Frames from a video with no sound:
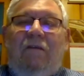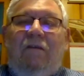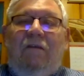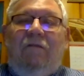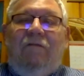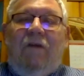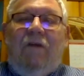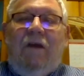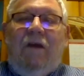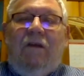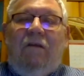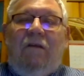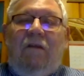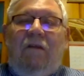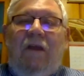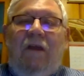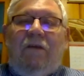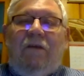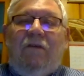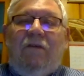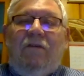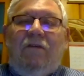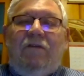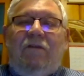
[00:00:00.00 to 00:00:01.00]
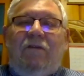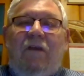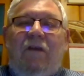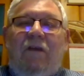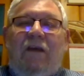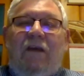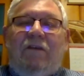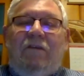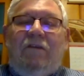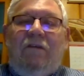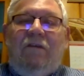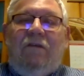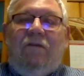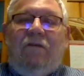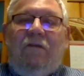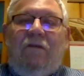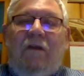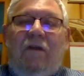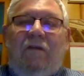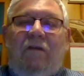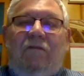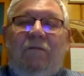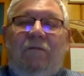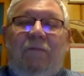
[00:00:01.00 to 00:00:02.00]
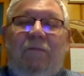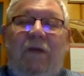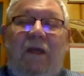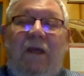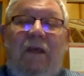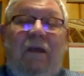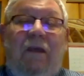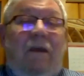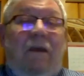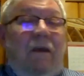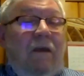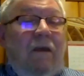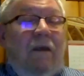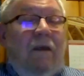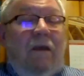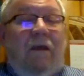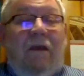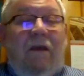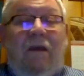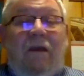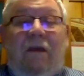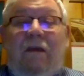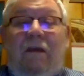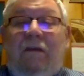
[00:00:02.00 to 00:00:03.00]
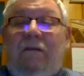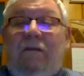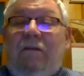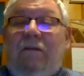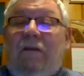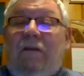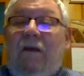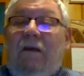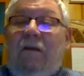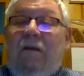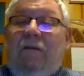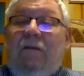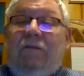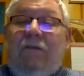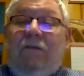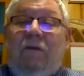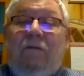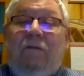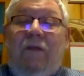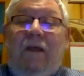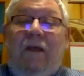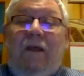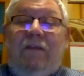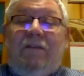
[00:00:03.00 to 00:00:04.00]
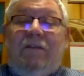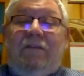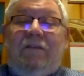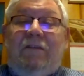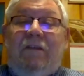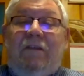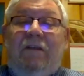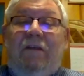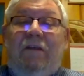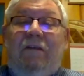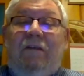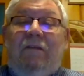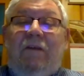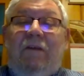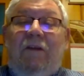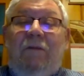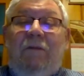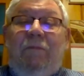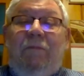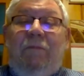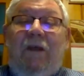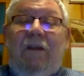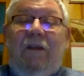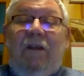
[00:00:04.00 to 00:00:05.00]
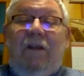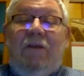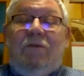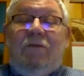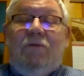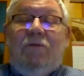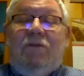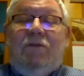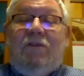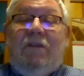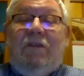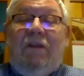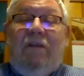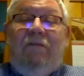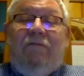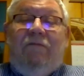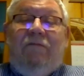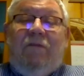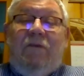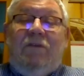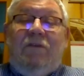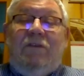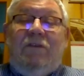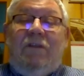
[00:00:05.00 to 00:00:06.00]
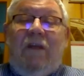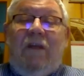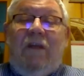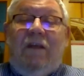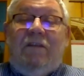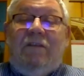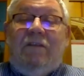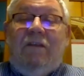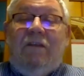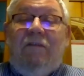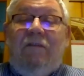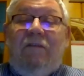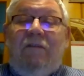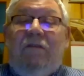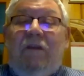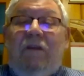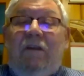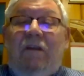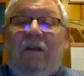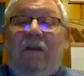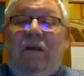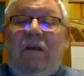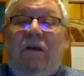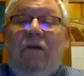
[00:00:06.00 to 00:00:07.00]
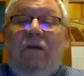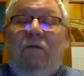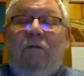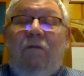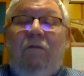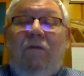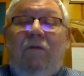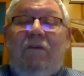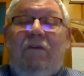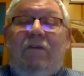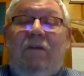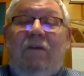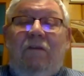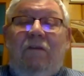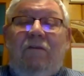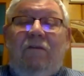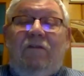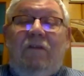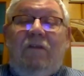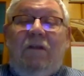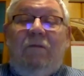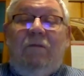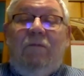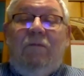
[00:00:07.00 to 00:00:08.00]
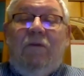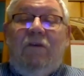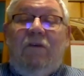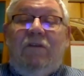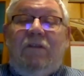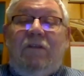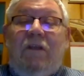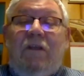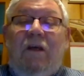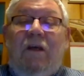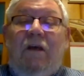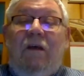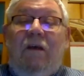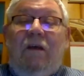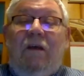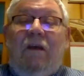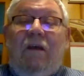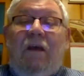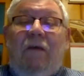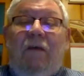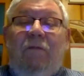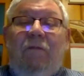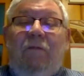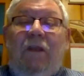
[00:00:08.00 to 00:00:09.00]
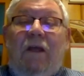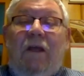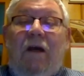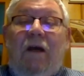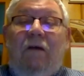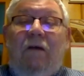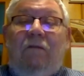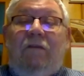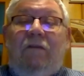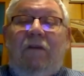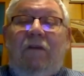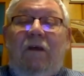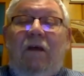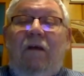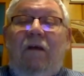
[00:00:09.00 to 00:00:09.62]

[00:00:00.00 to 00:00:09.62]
final acres actually turn out to be. And so that's going to be an interesting first test of it when we see those numbers coming out